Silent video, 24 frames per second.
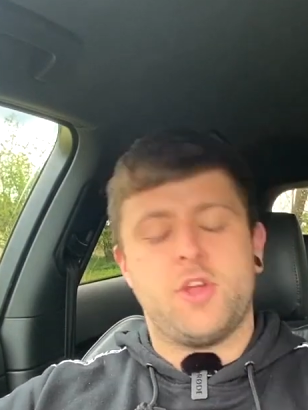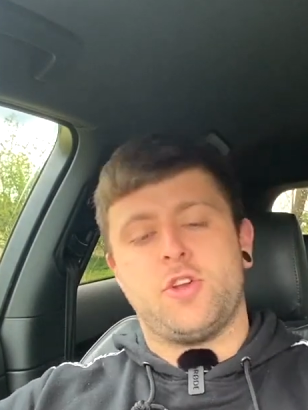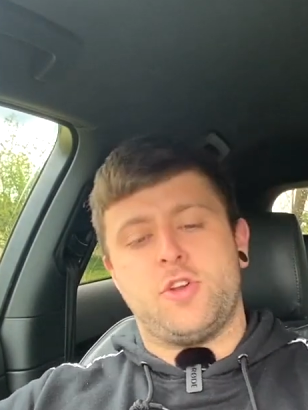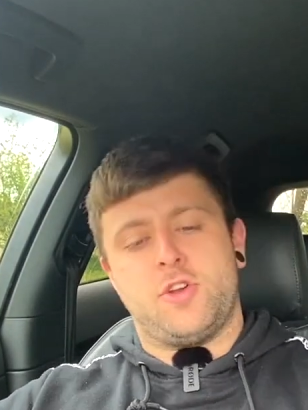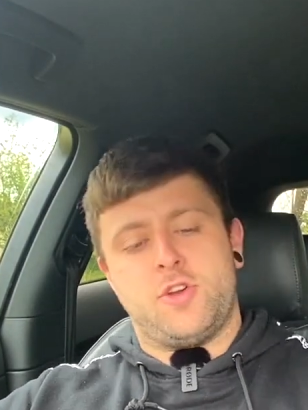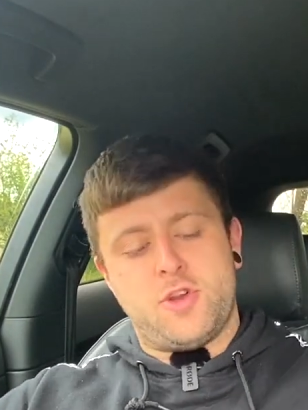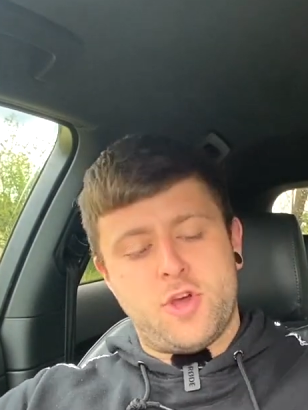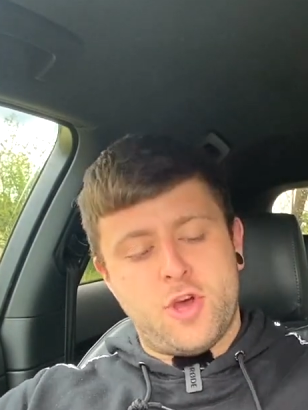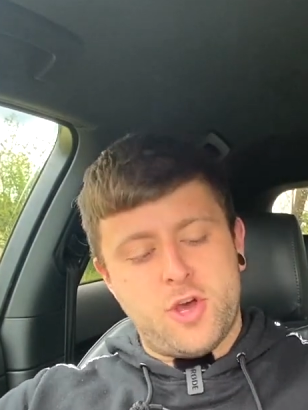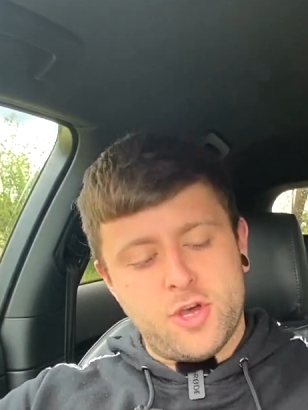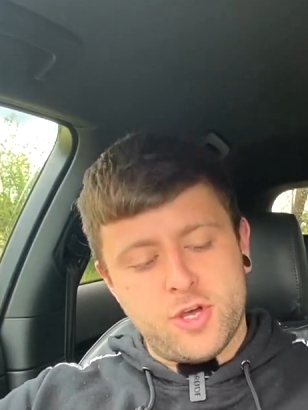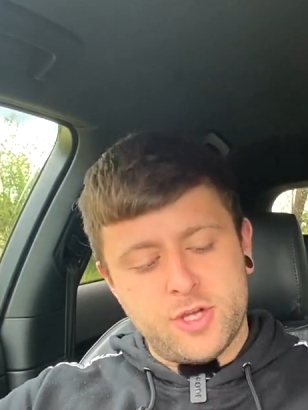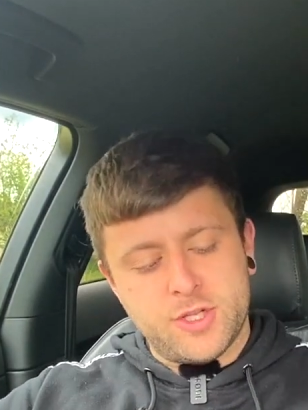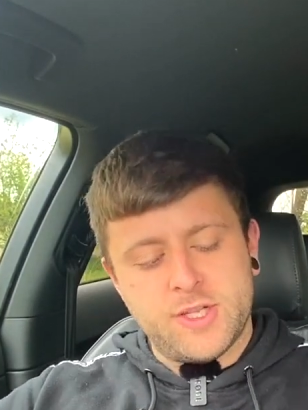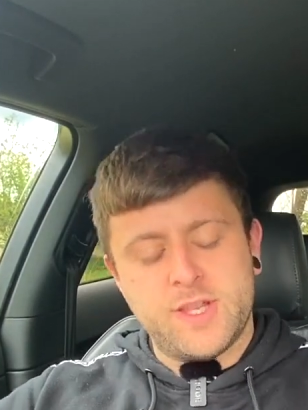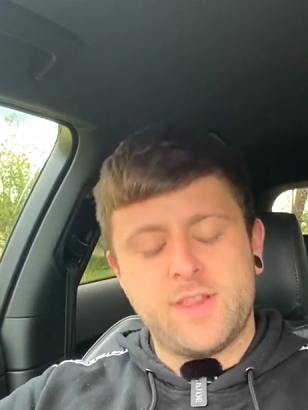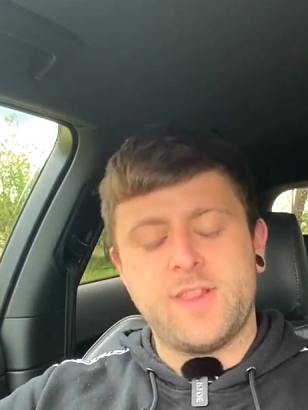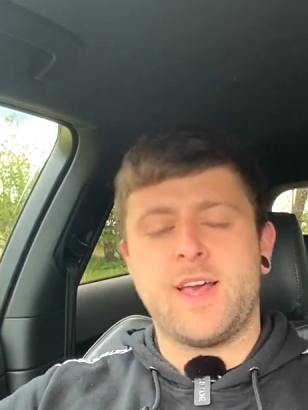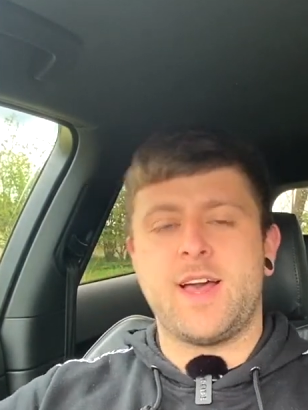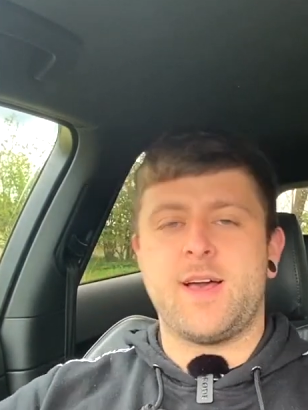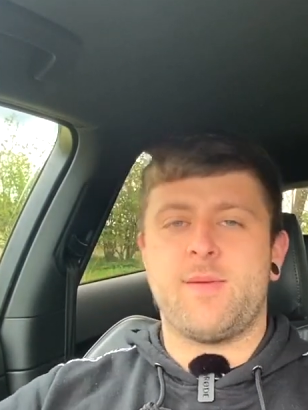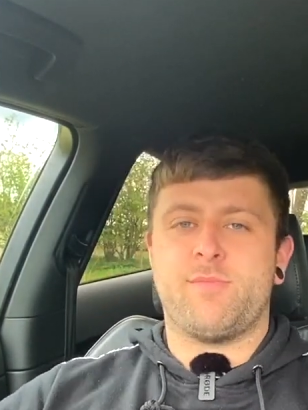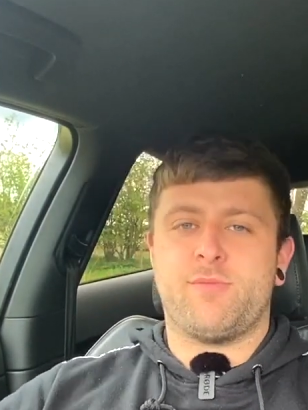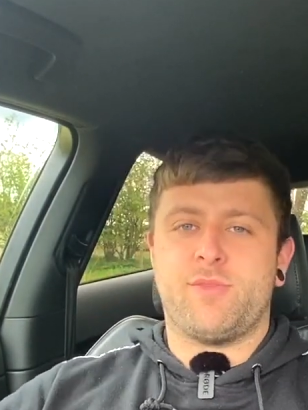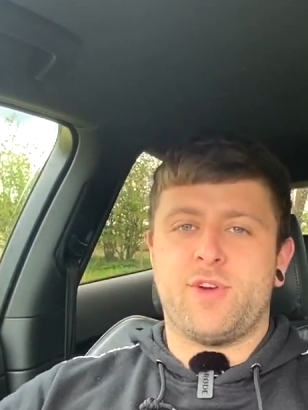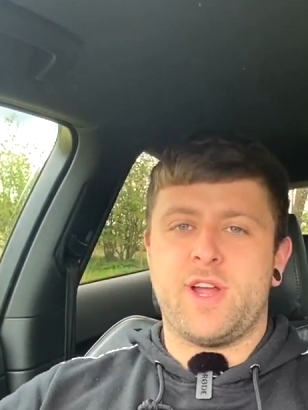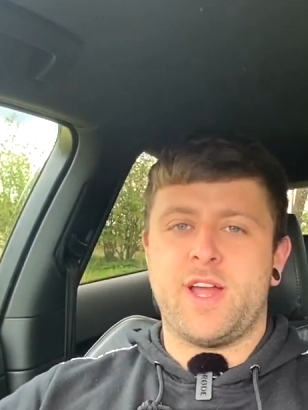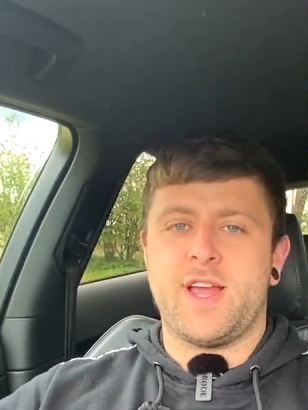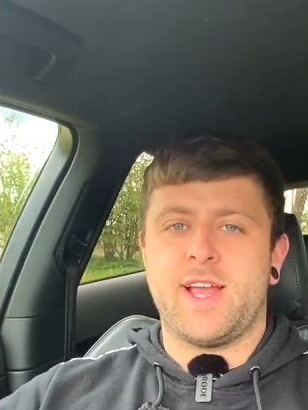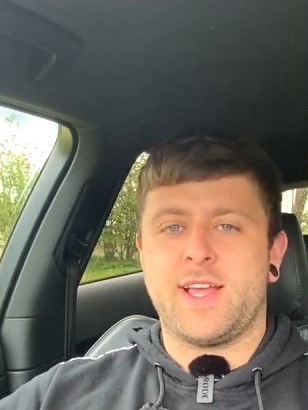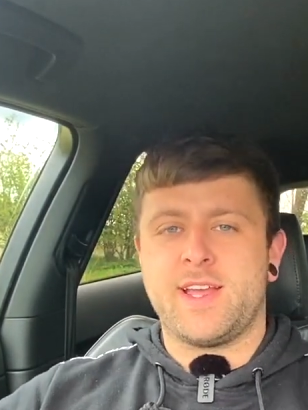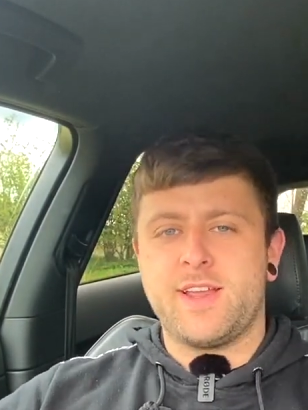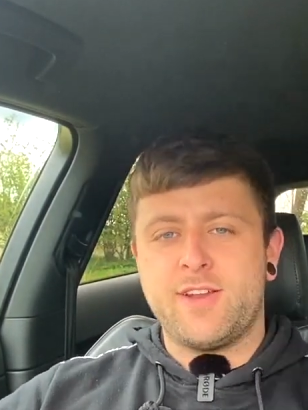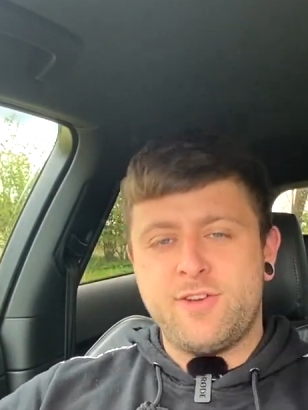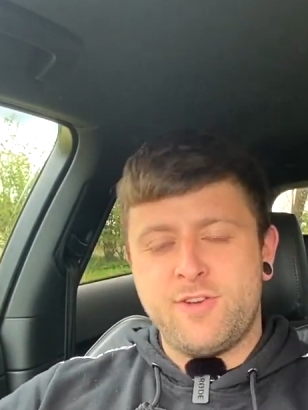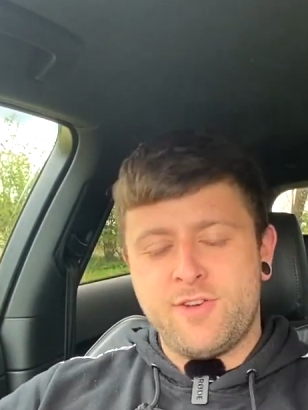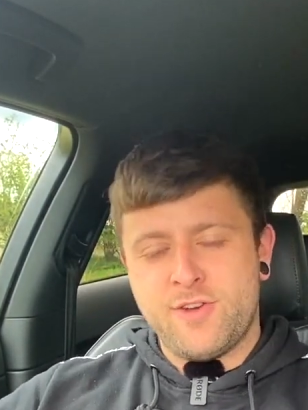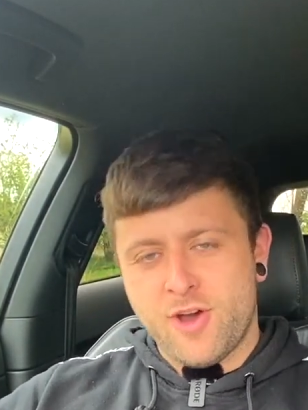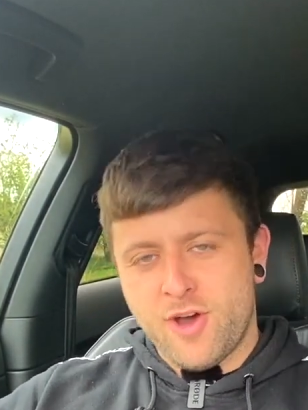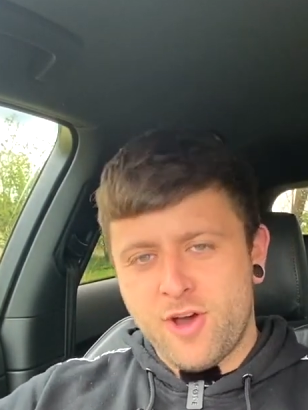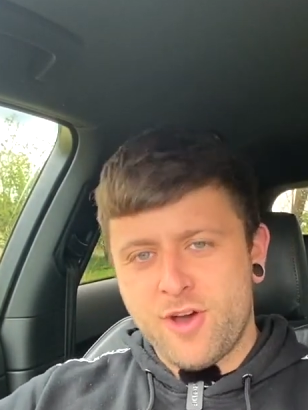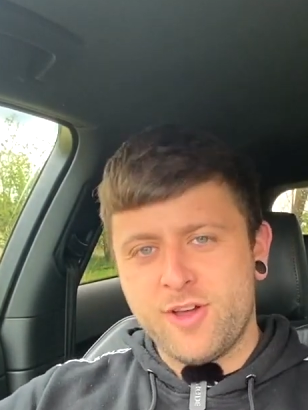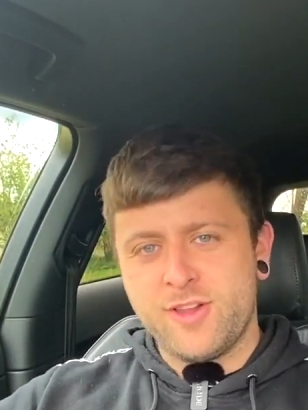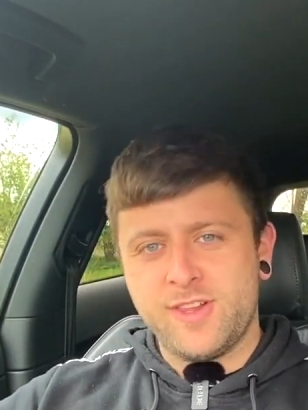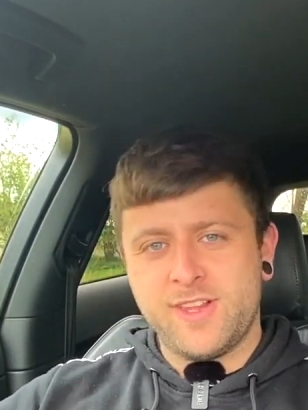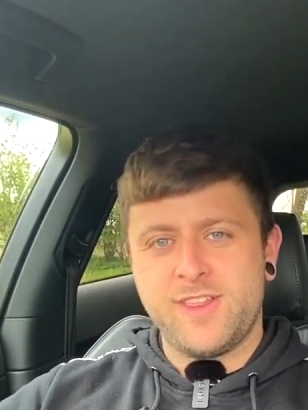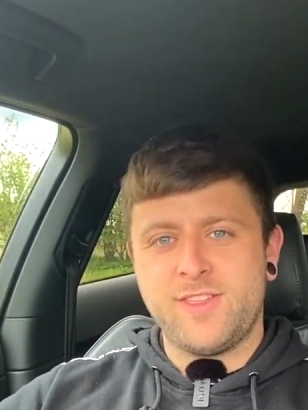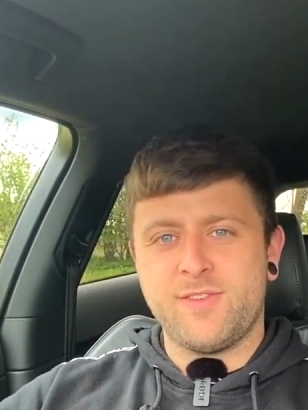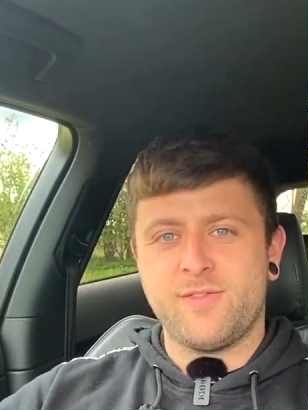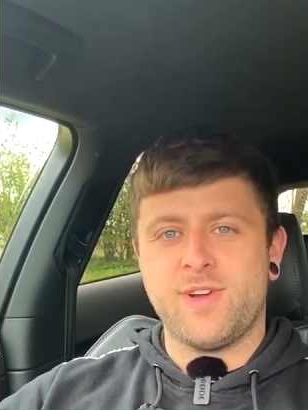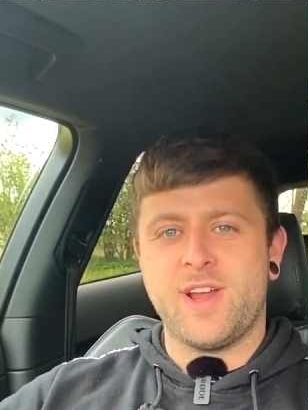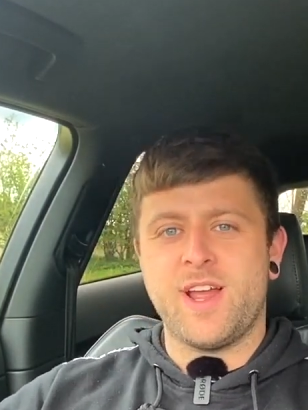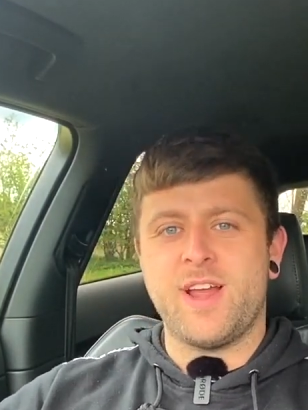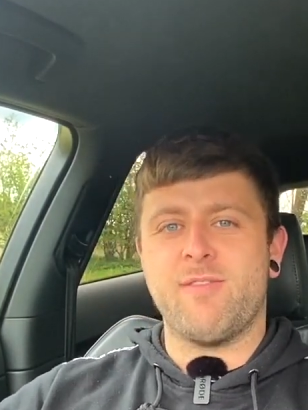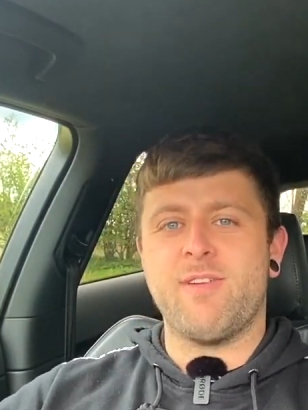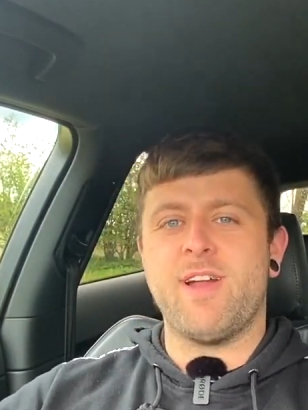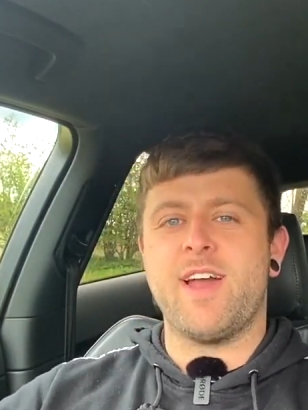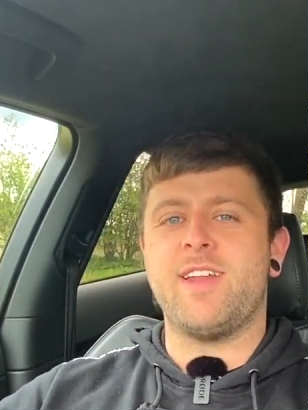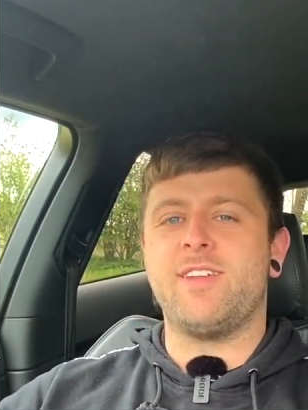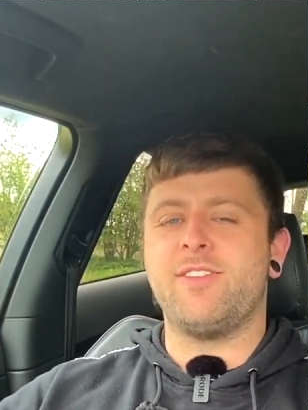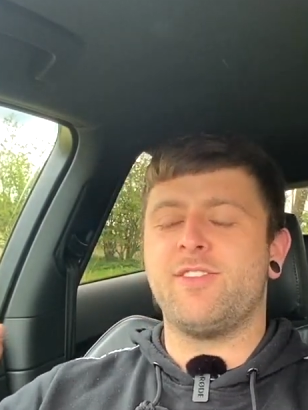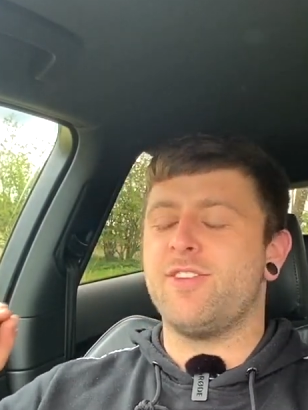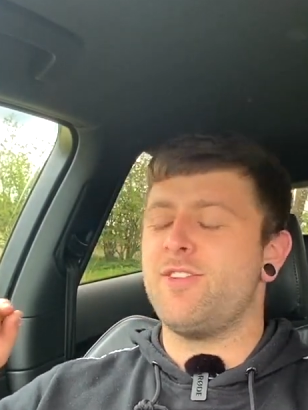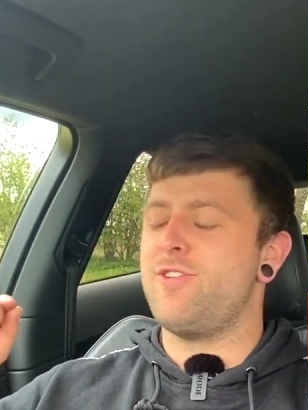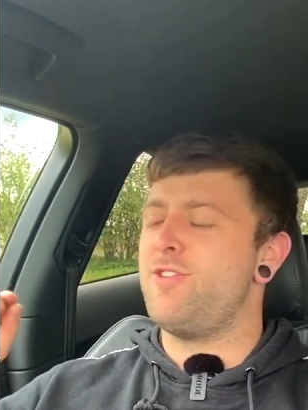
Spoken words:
not only the handbrake, not only the rear end,